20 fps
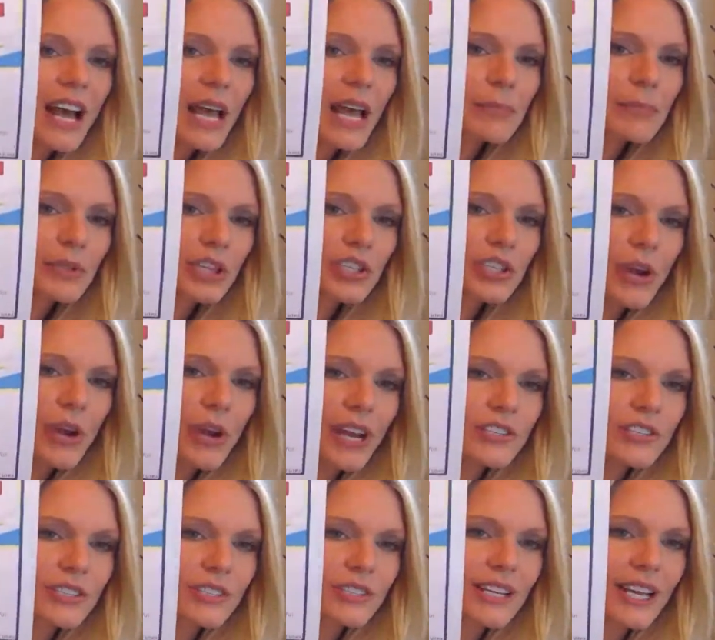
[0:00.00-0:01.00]
I put the
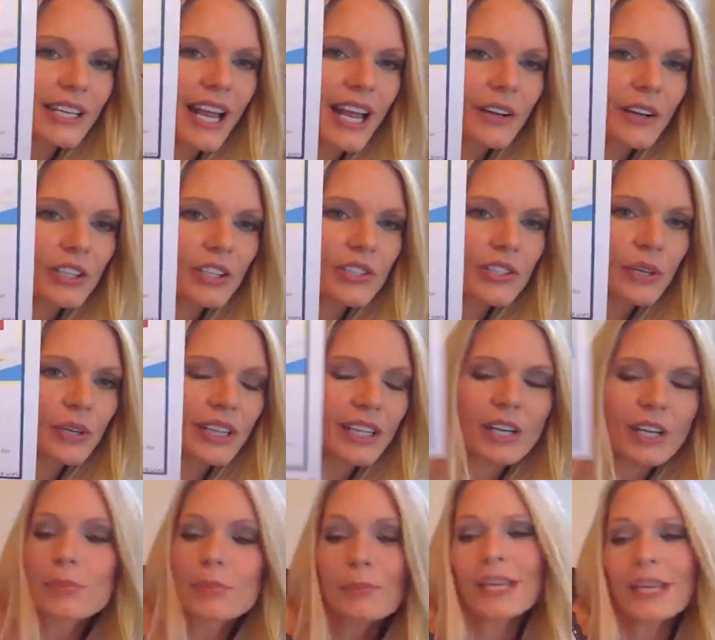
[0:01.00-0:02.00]
directions on how to do it
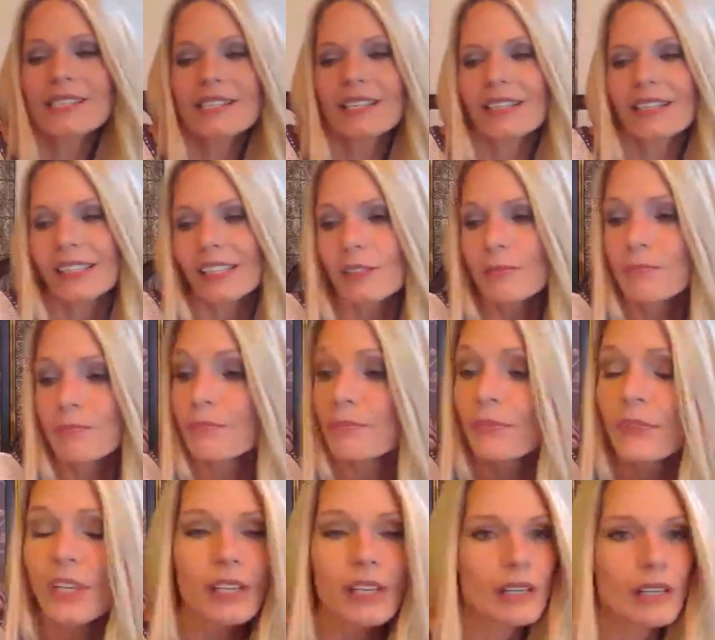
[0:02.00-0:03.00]
there, but basically
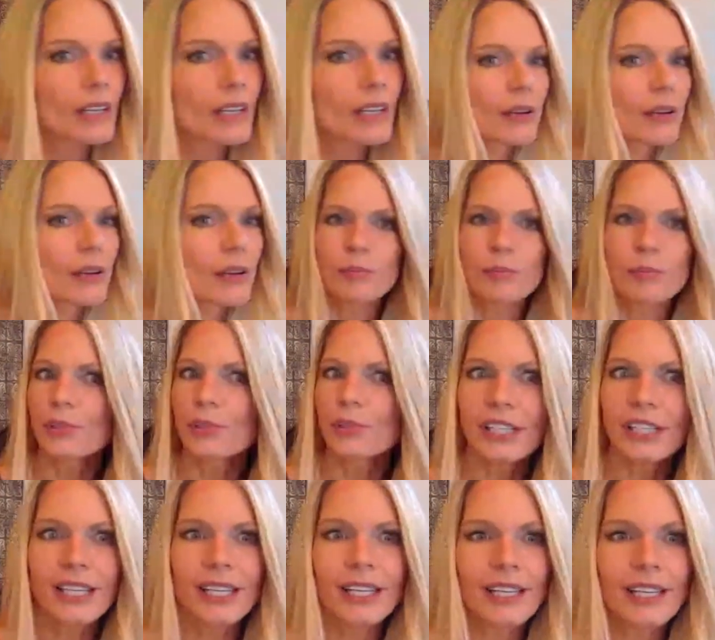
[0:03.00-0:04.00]
put
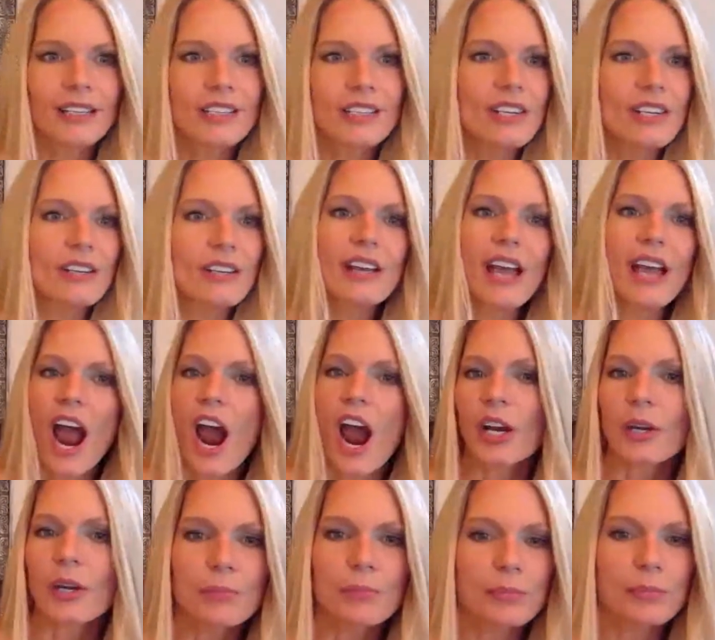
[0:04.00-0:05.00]
a kit into your
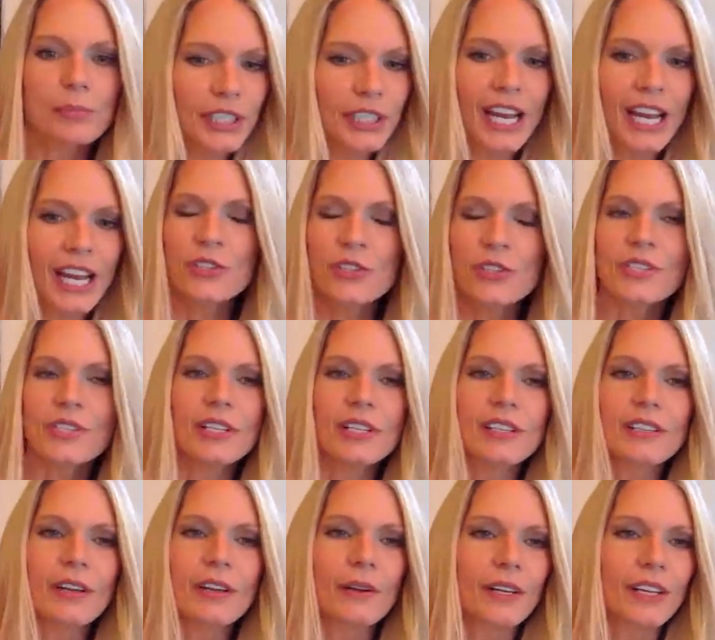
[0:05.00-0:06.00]
cart, put an extra
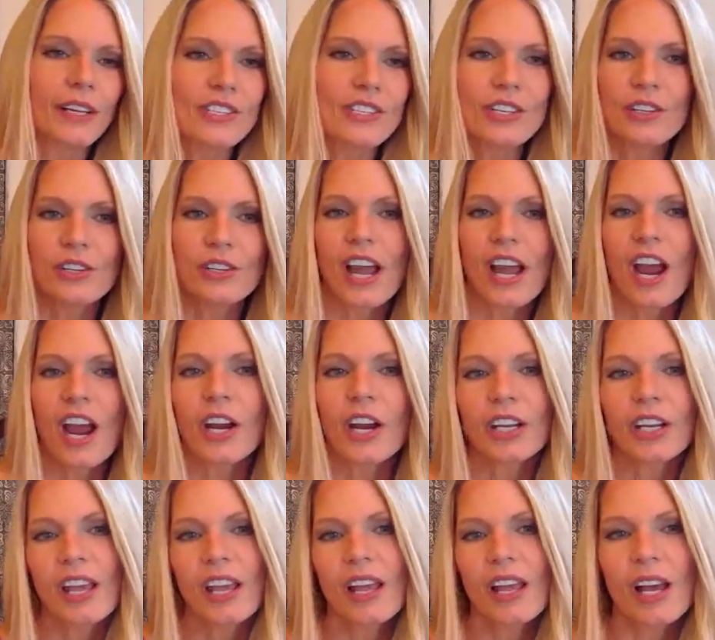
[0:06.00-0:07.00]
silicone into your
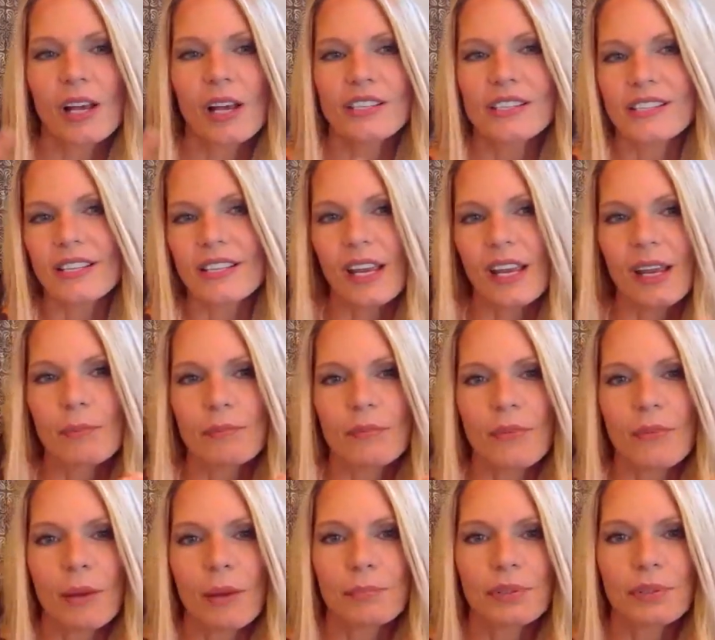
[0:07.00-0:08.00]
cart,
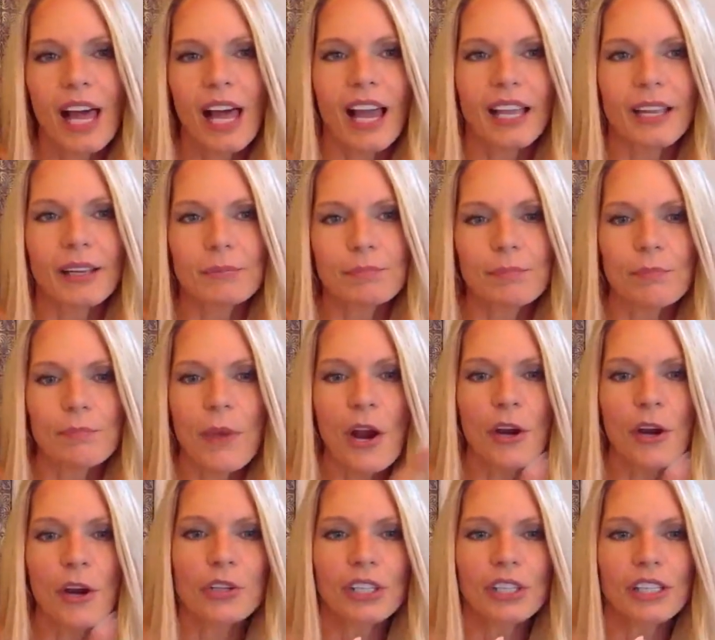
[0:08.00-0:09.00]
say apply
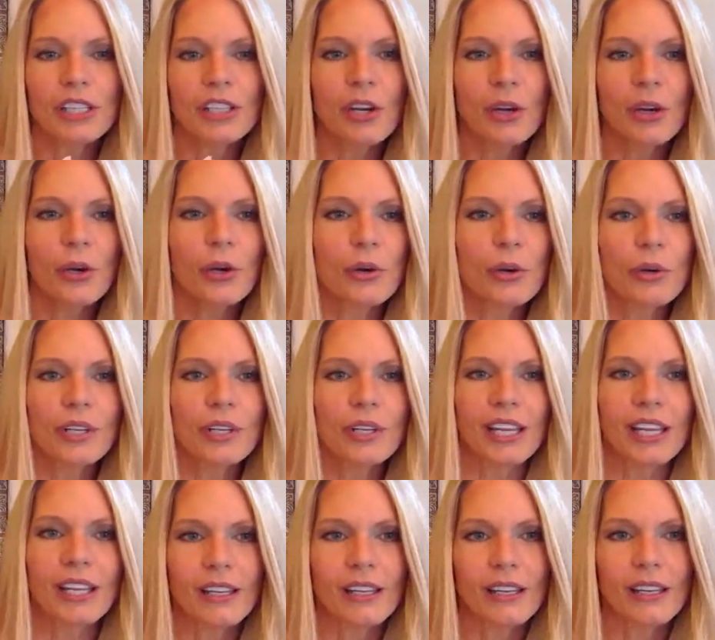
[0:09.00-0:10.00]
Margaret code,
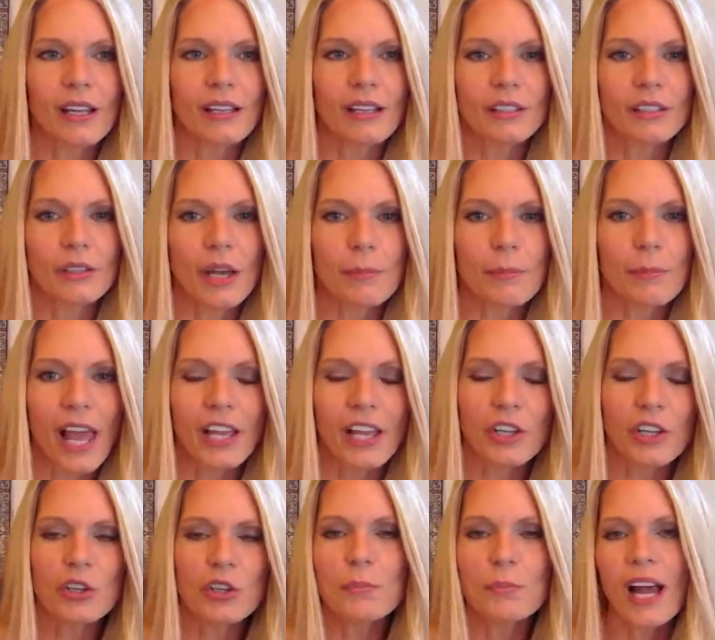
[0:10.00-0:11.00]
hit apply
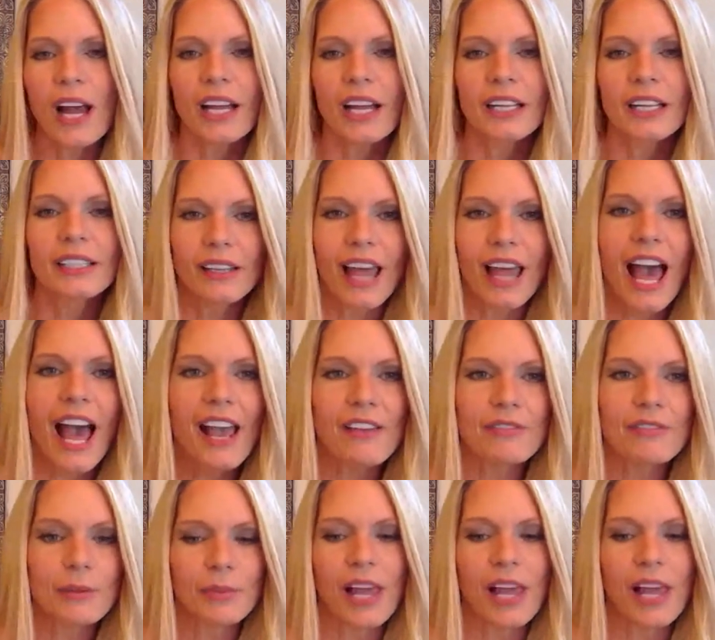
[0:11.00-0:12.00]
coupon, live,
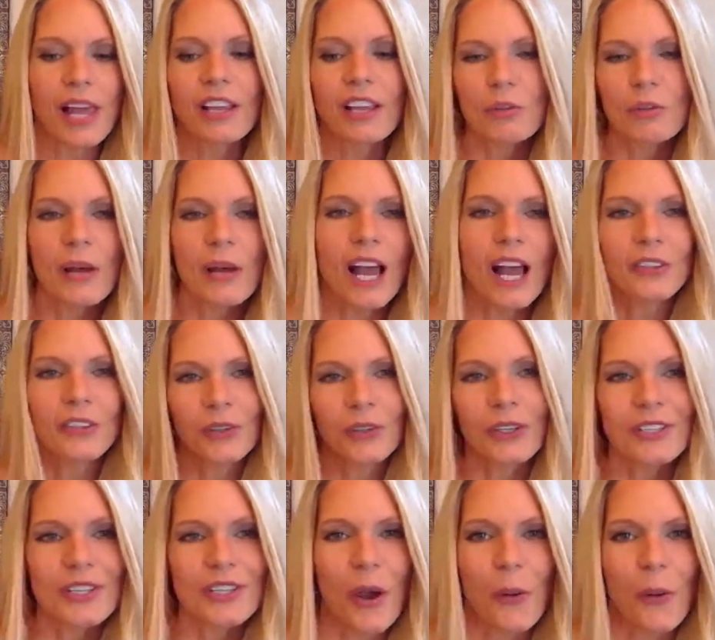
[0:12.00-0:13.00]
apply coupon, you're
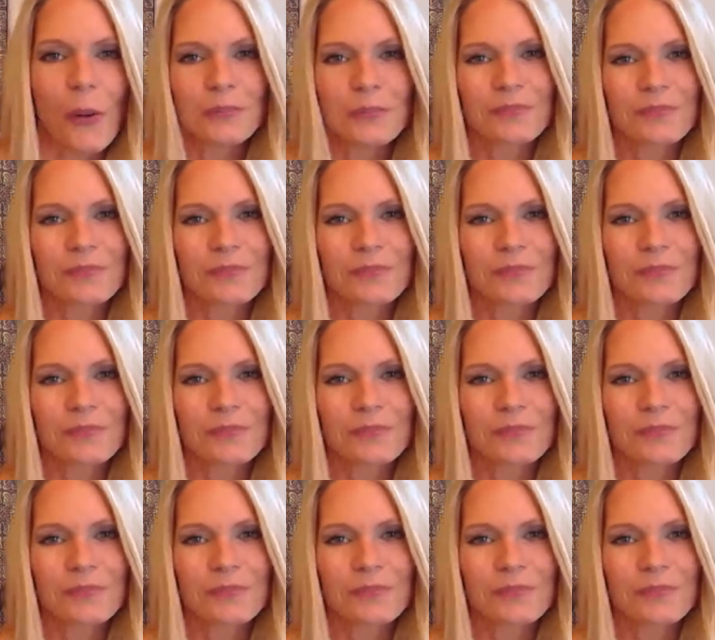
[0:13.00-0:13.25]
good to go.